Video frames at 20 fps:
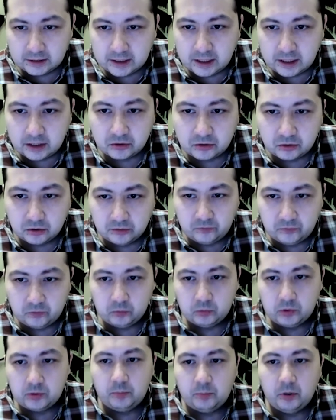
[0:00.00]
Not sure if
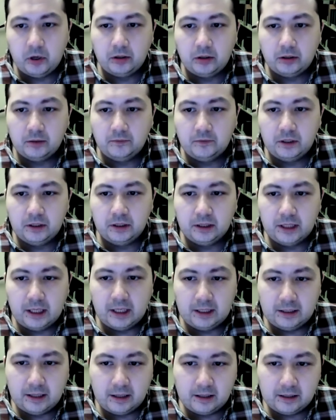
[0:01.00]
it was part of the
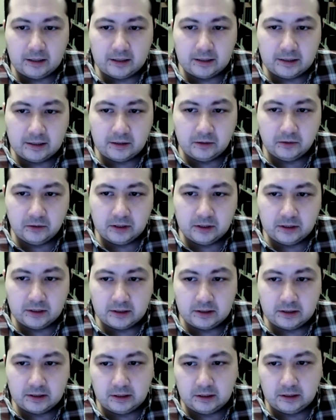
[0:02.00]
Realidades
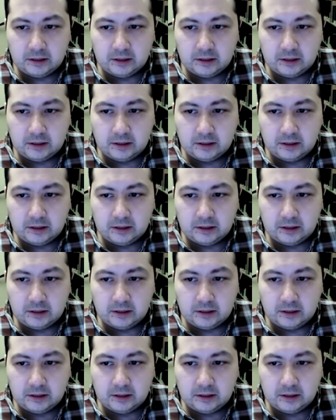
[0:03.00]
series.